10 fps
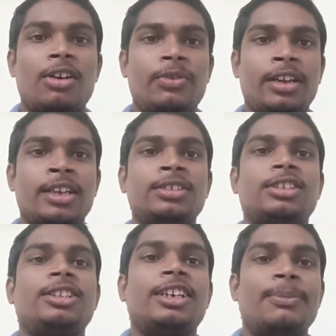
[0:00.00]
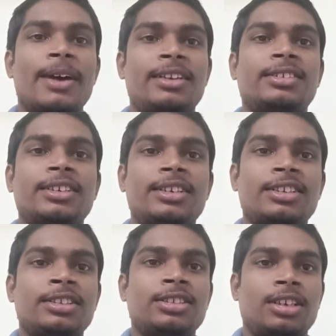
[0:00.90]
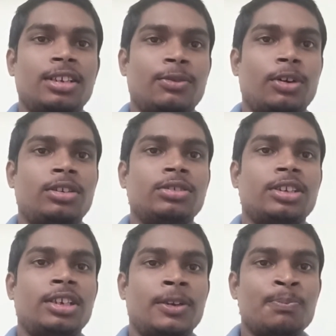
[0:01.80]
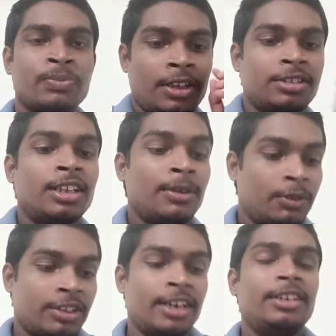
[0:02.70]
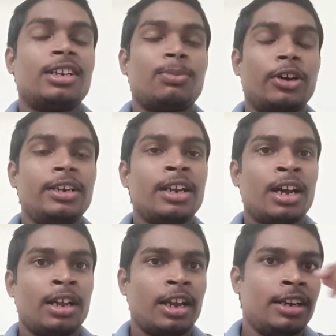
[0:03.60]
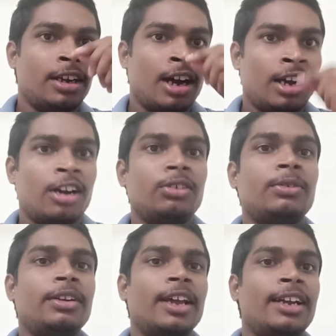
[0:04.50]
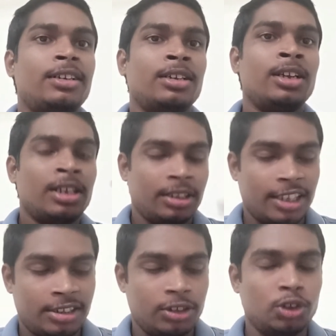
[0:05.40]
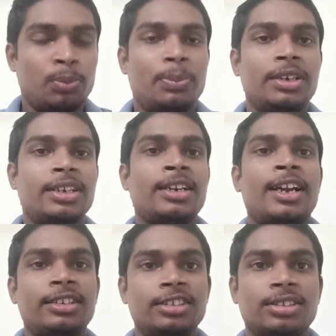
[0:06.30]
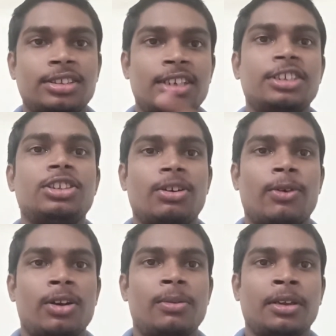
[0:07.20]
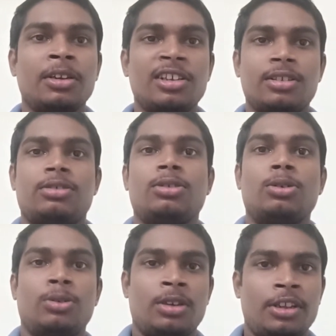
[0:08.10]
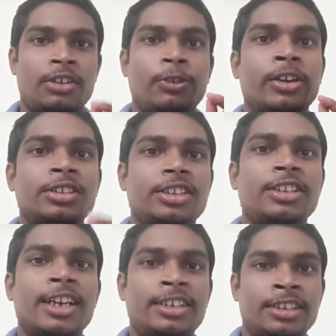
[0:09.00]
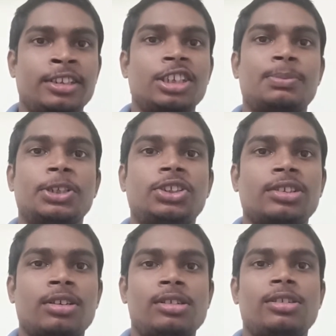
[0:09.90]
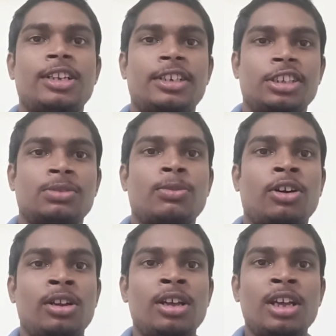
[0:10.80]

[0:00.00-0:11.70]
we can see that barycenter is what to say is the center point, and around that this Jupiter and the sun is revolving. So you can see that in this picture also, that a small